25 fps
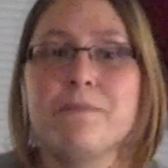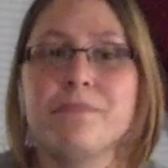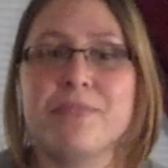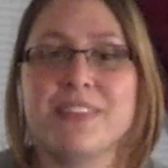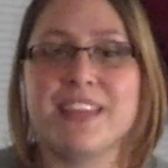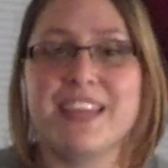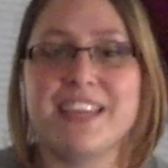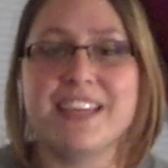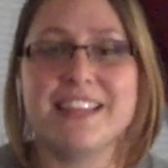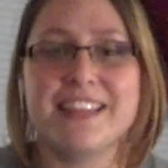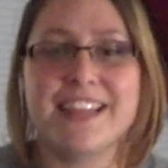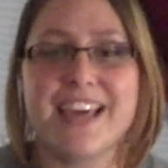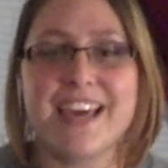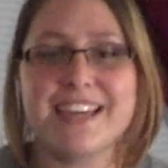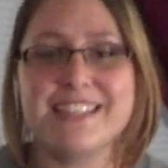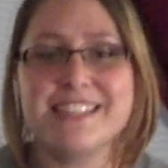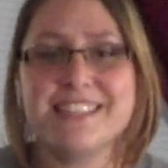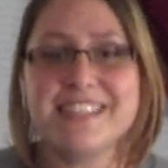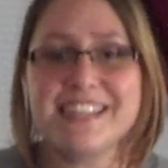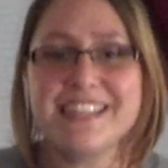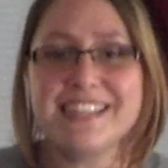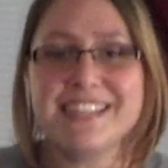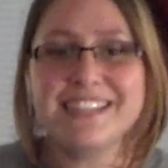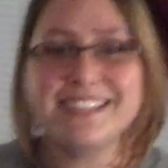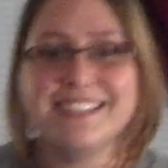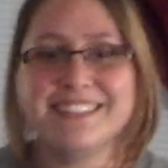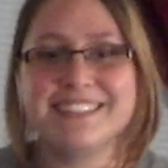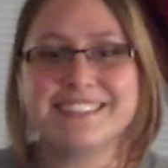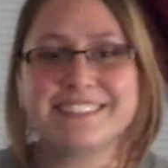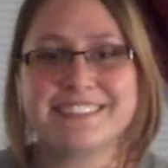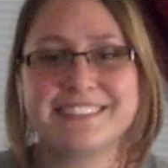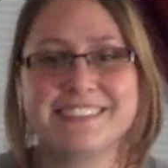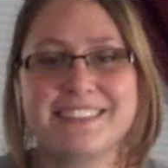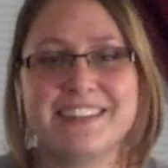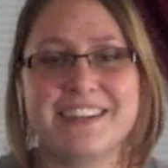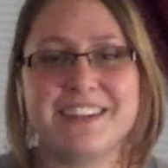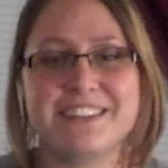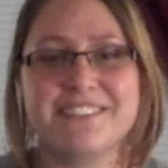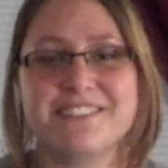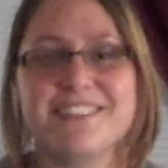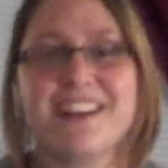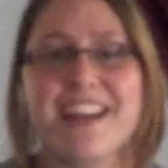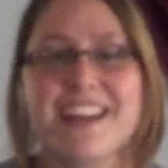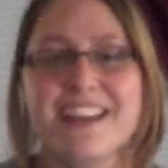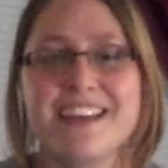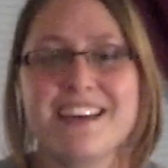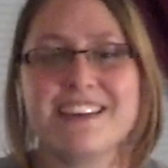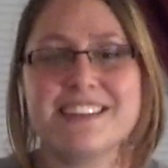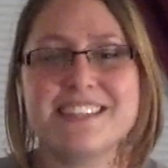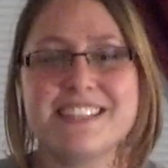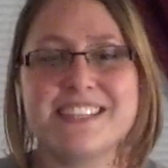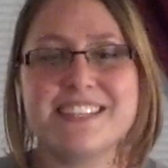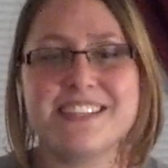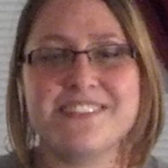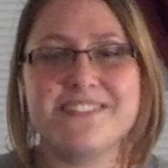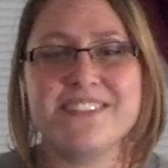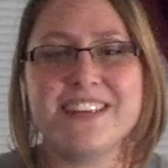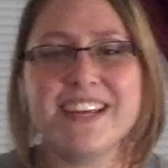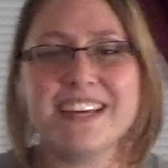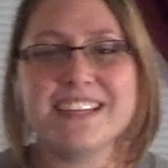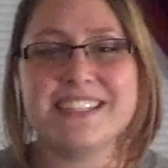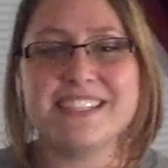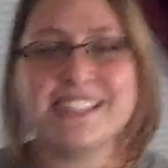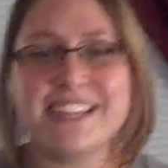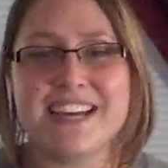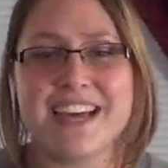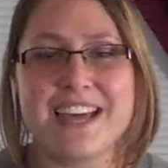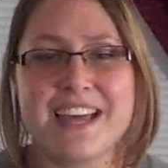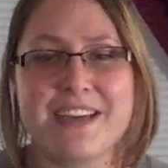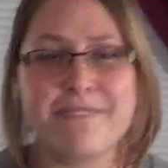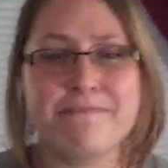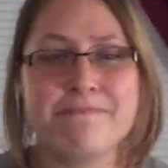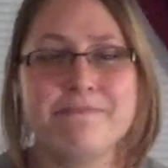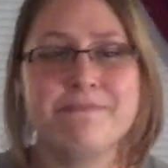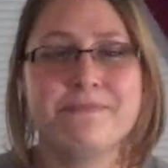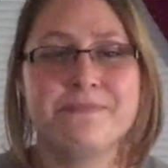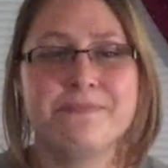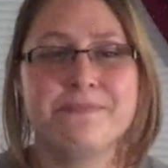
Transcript: And that's it. Alright, I'll see you next time.